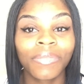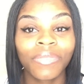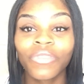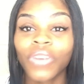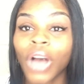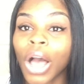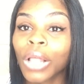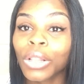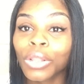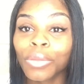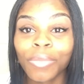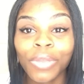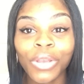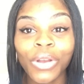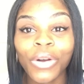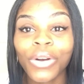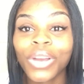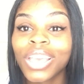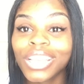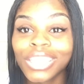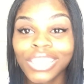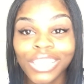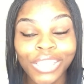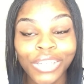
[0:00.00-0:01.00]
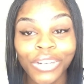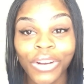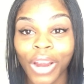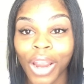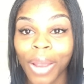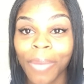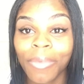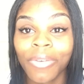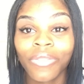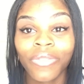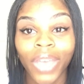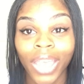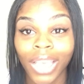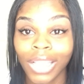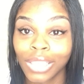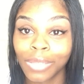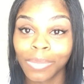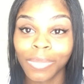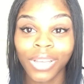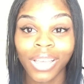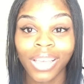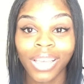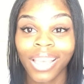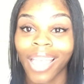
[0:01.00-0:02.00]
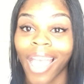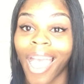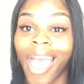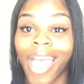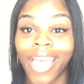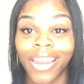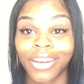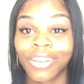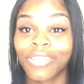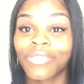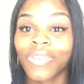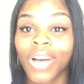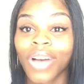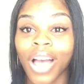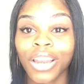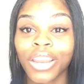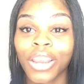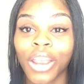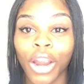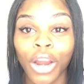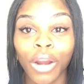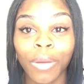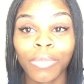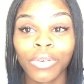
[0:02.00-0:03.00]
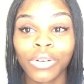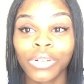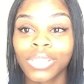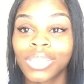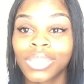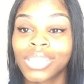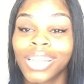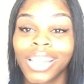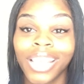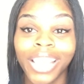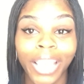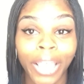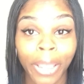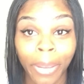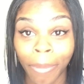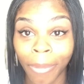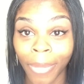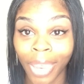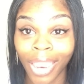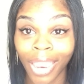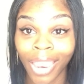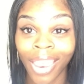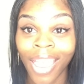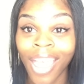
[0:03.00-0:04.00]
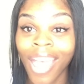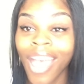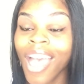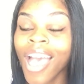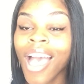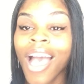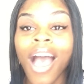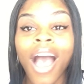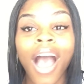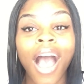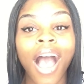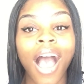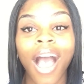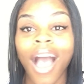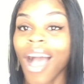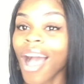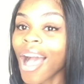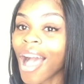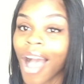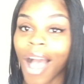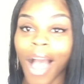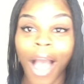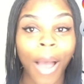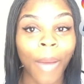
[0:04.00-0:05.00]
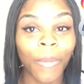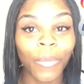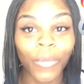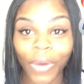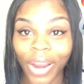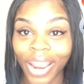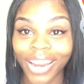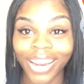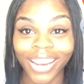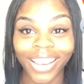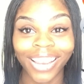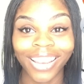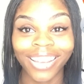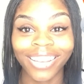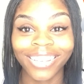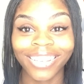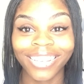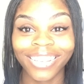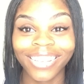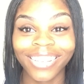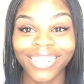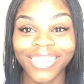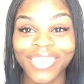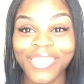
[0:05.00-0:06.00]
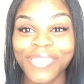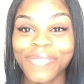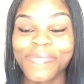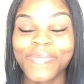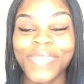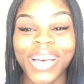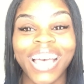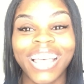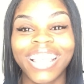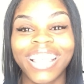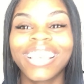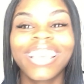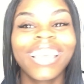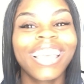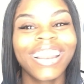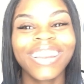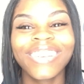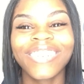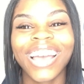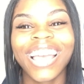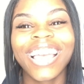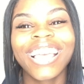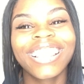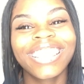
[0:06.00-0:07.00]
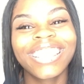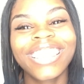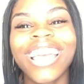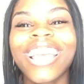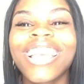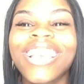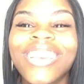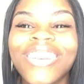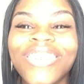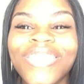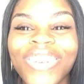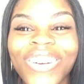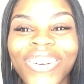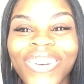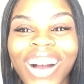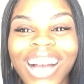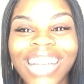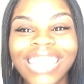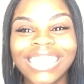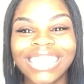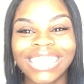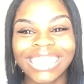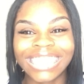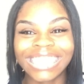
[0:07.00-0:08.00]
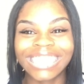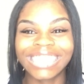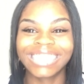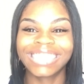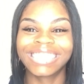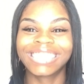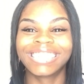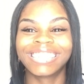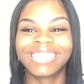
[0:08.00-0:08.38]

Follow me on Instagram and Facebook at Navoni Herbals. DM me. I'm ready. But anyway, thank you for watching.